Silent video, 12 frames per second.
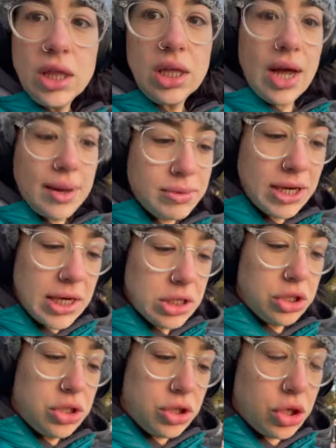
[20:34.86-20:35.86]
I'm down
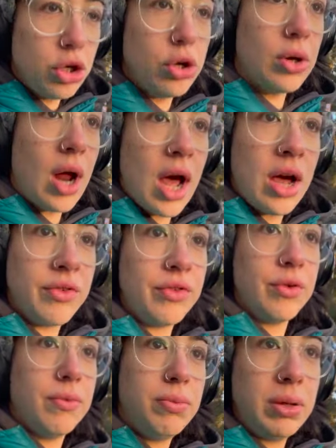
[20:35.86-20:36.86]

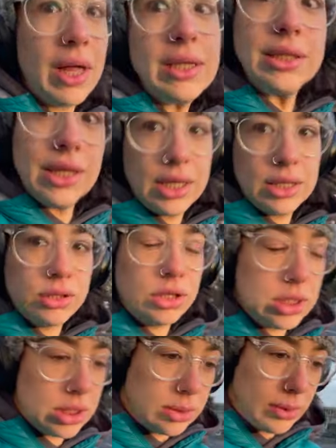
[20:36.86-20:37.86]
2.5+
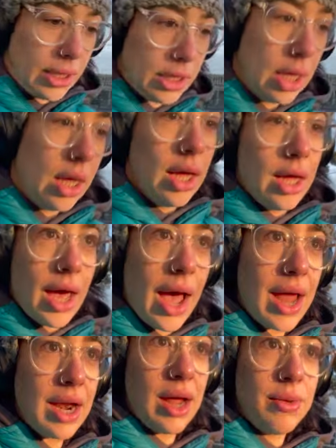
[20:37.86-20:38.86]
kilos this week,
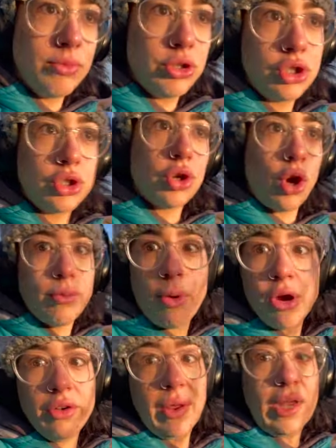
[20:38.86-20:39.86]
and I'm so
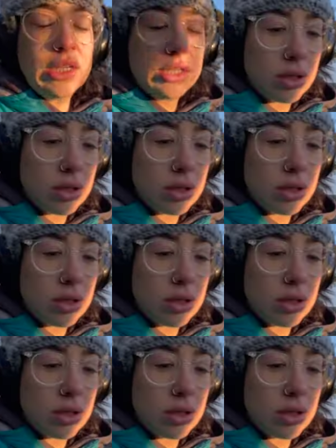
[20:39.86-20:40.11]
motivated.